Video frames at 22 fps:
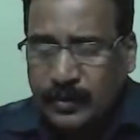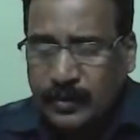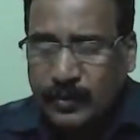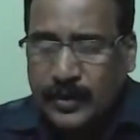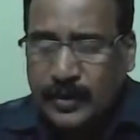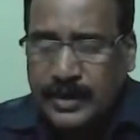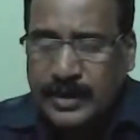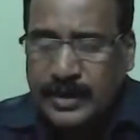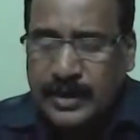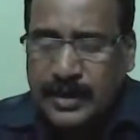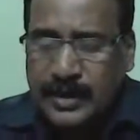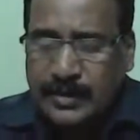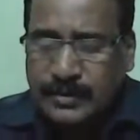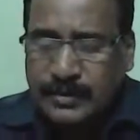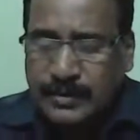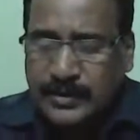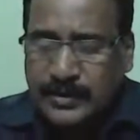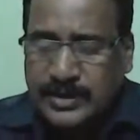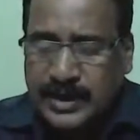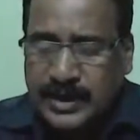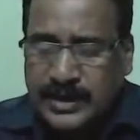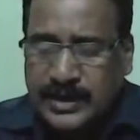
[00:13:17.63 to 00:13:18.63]

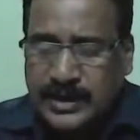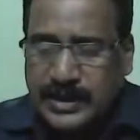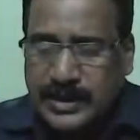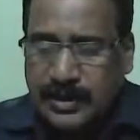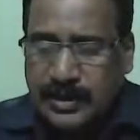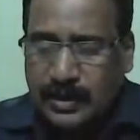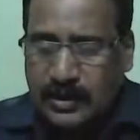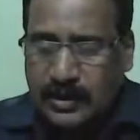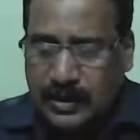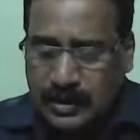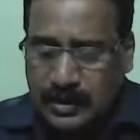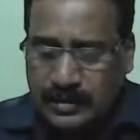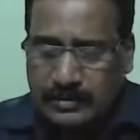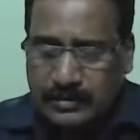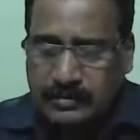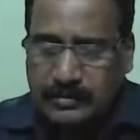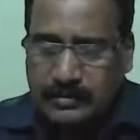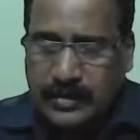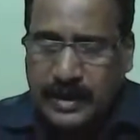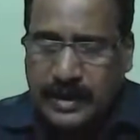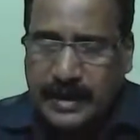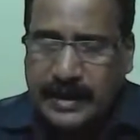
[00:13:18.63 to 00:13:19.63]
without changing the order.
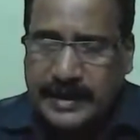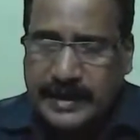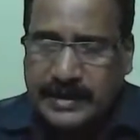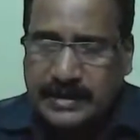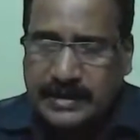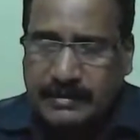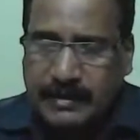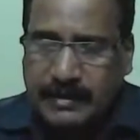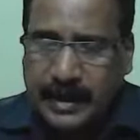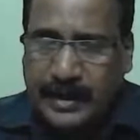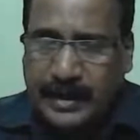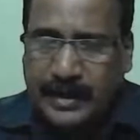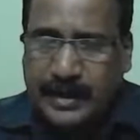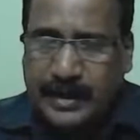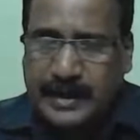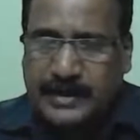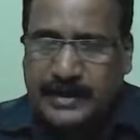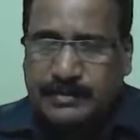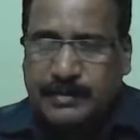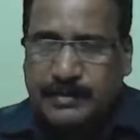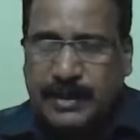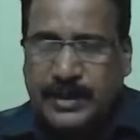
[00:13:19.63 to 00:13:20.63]
As
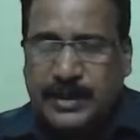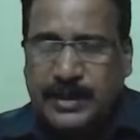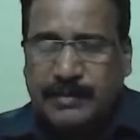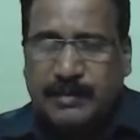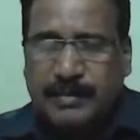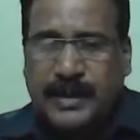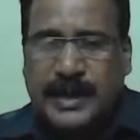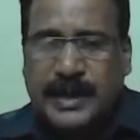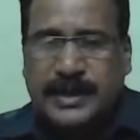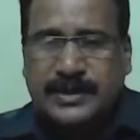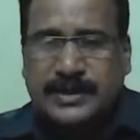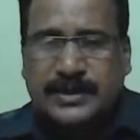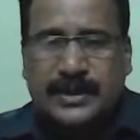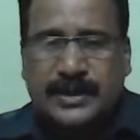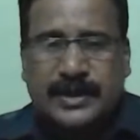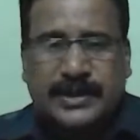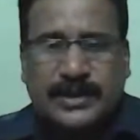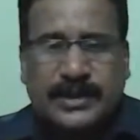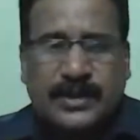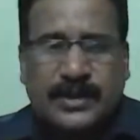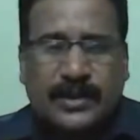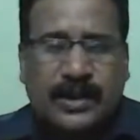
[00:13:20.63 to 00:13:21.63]
matrix
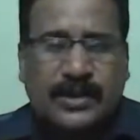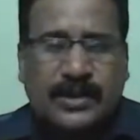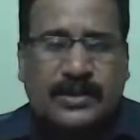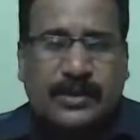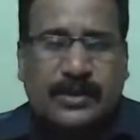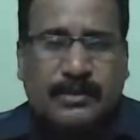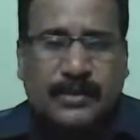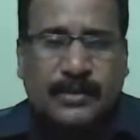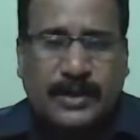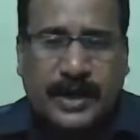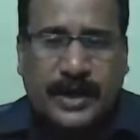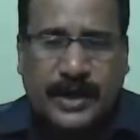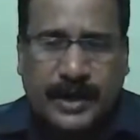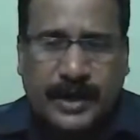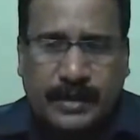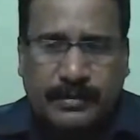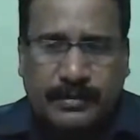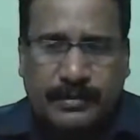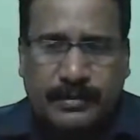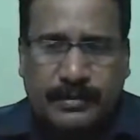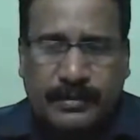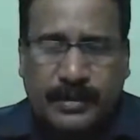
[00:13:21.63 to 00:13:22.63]
multiplication is not
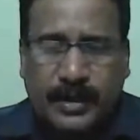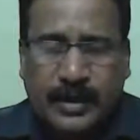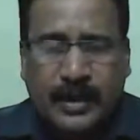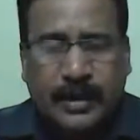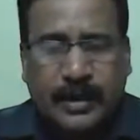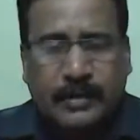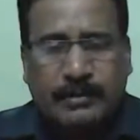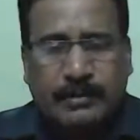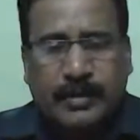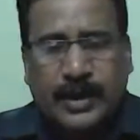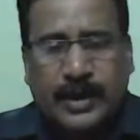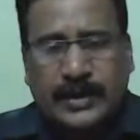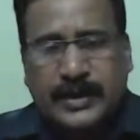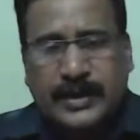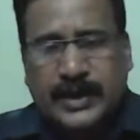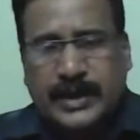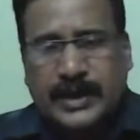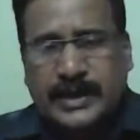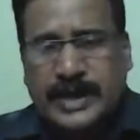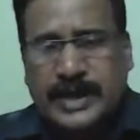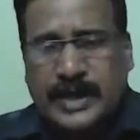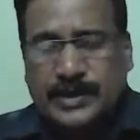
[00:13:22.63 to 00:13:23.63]
commutative, but
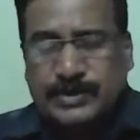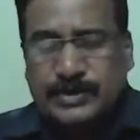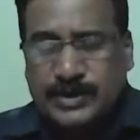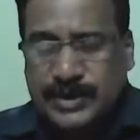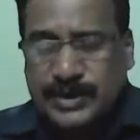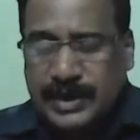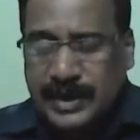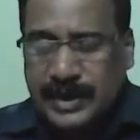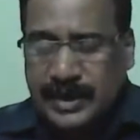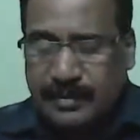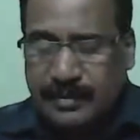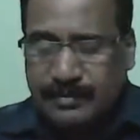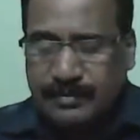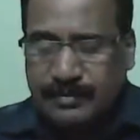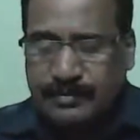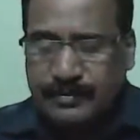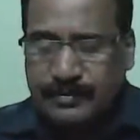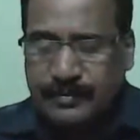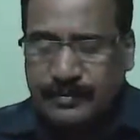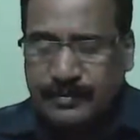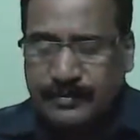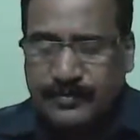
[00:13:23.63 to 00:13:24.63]
it is associative.
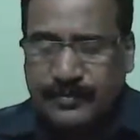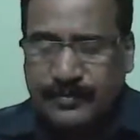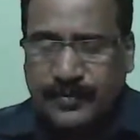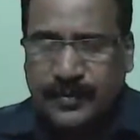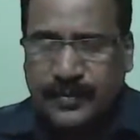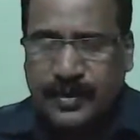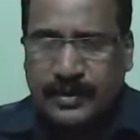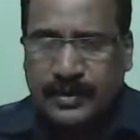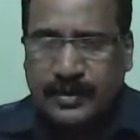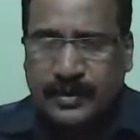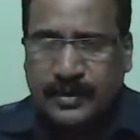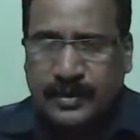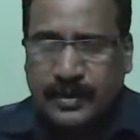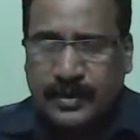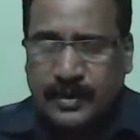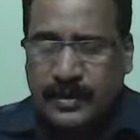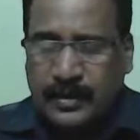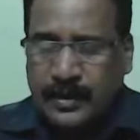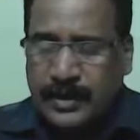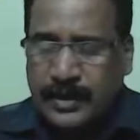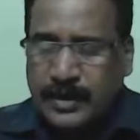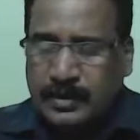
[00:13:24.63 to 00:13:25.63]

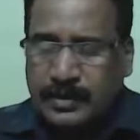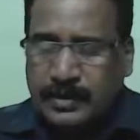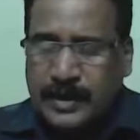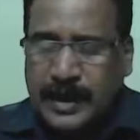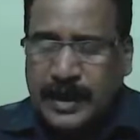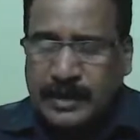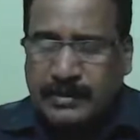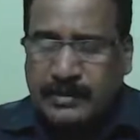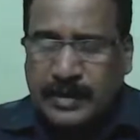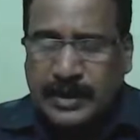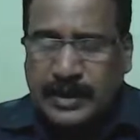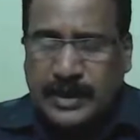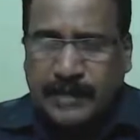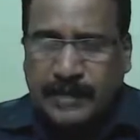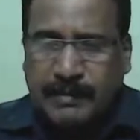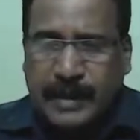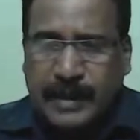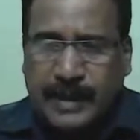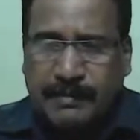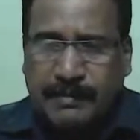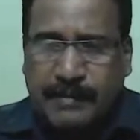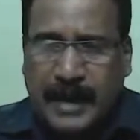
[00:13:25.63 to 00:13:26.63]
You can
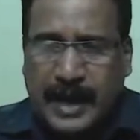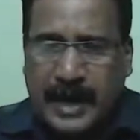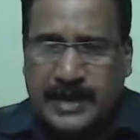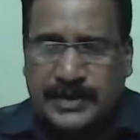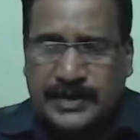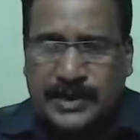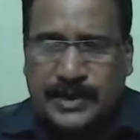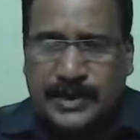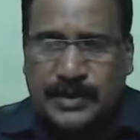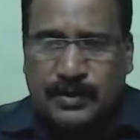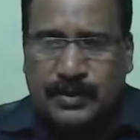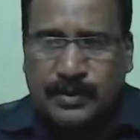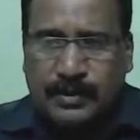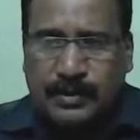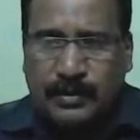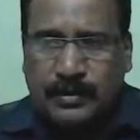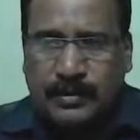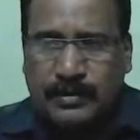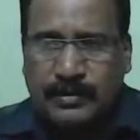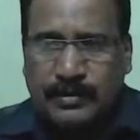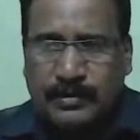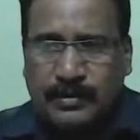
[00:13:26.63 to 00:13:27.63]
multiply first
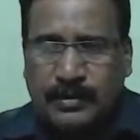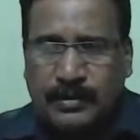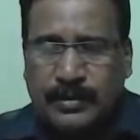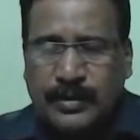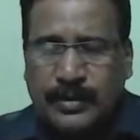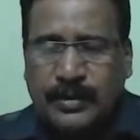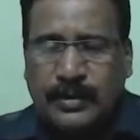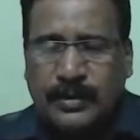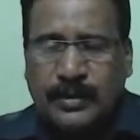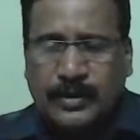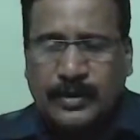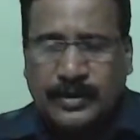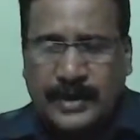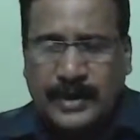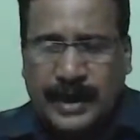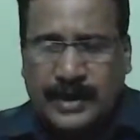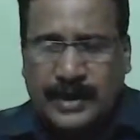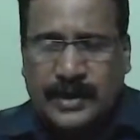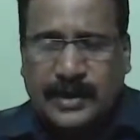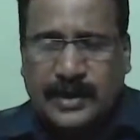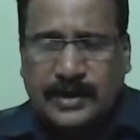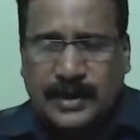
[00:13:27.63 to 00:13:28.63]
two,
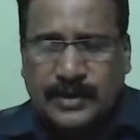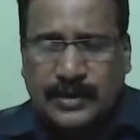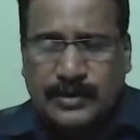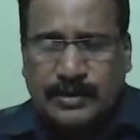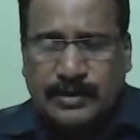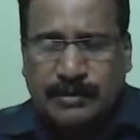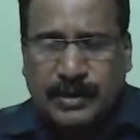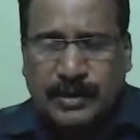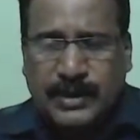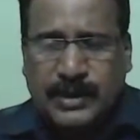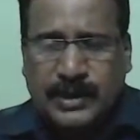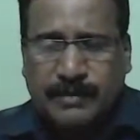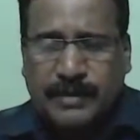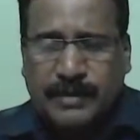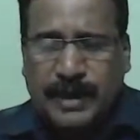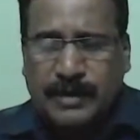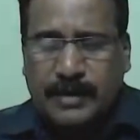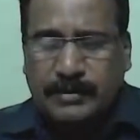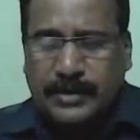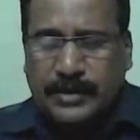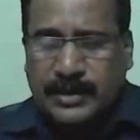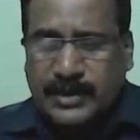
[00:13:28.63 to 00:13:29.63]
that result you
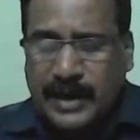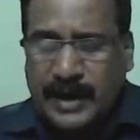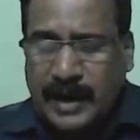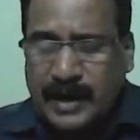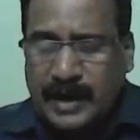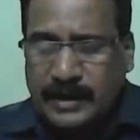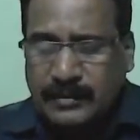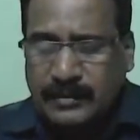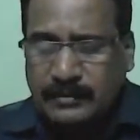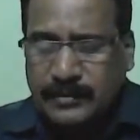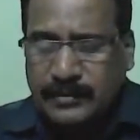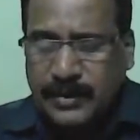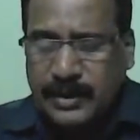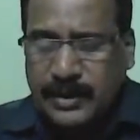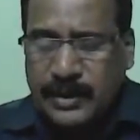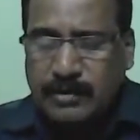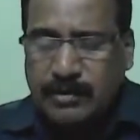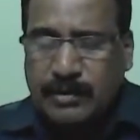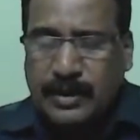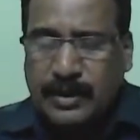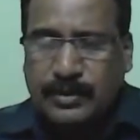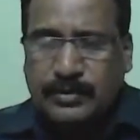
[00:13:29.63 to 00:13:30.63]
multiply with the third,
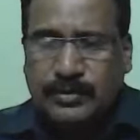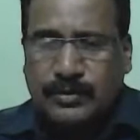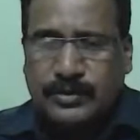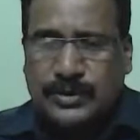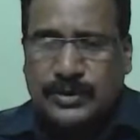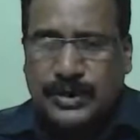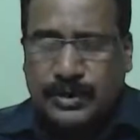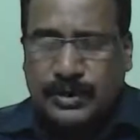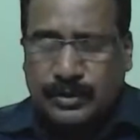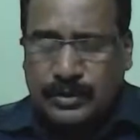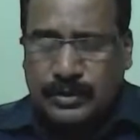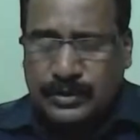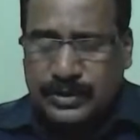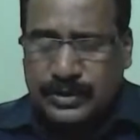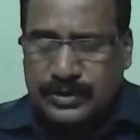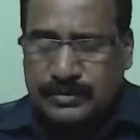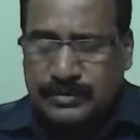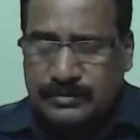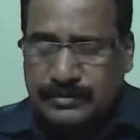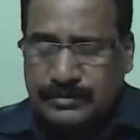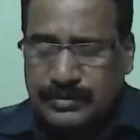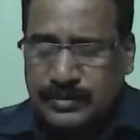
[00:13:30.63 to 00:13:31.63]
equate to zeros.